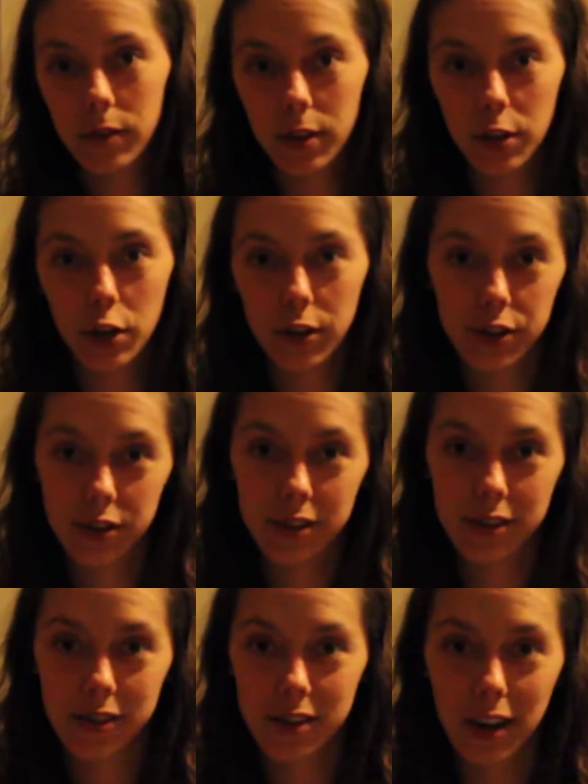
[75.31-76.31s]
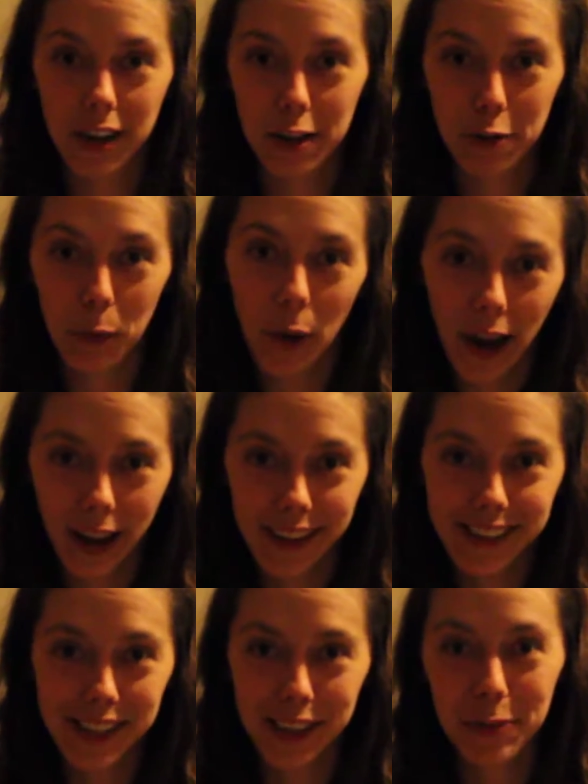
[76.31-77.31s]
you're just stuck either way
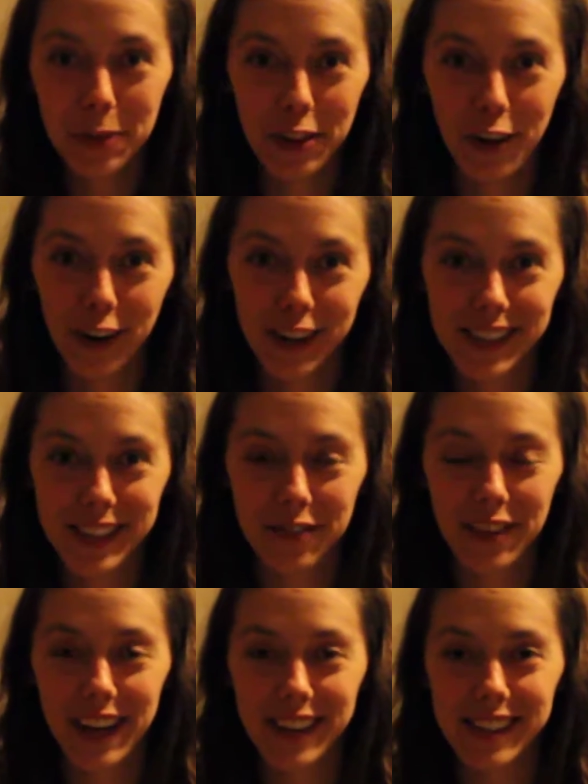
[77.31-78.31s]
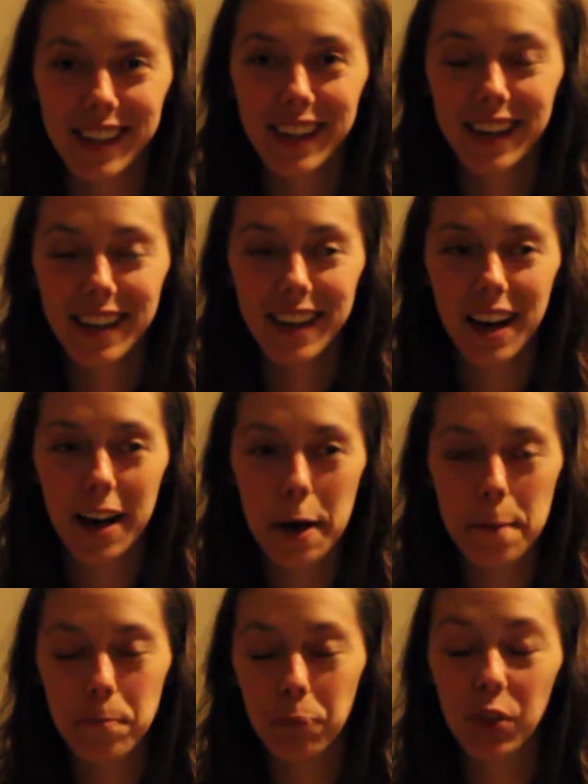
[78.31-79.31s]
dealing with a heart defect.
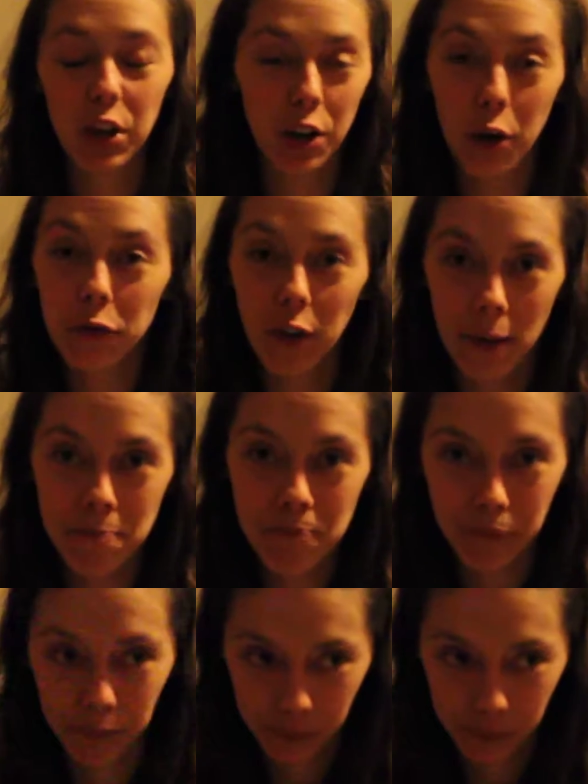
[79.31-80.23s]
They're no fun.